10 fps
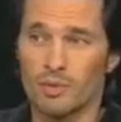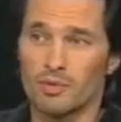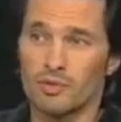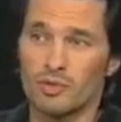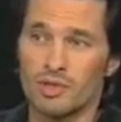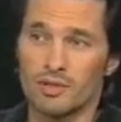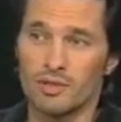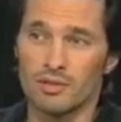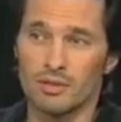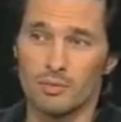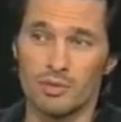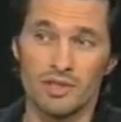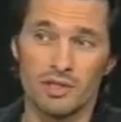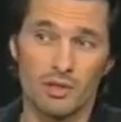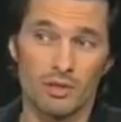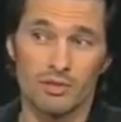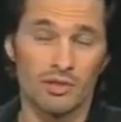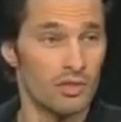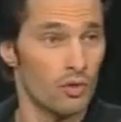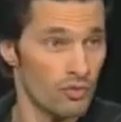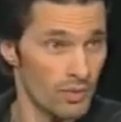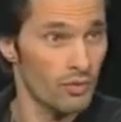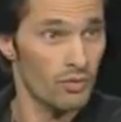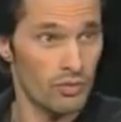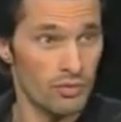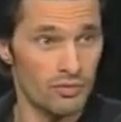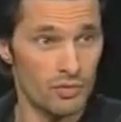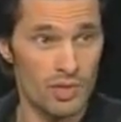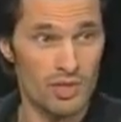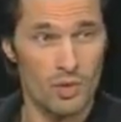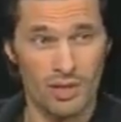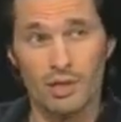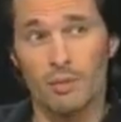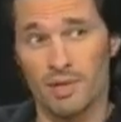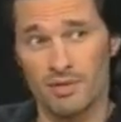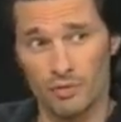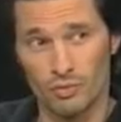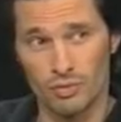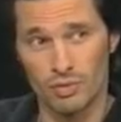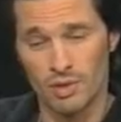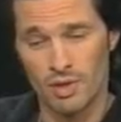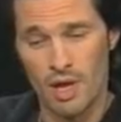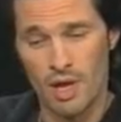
I remember doing a movie called The Horseman on the Roof, who was quite complex to do.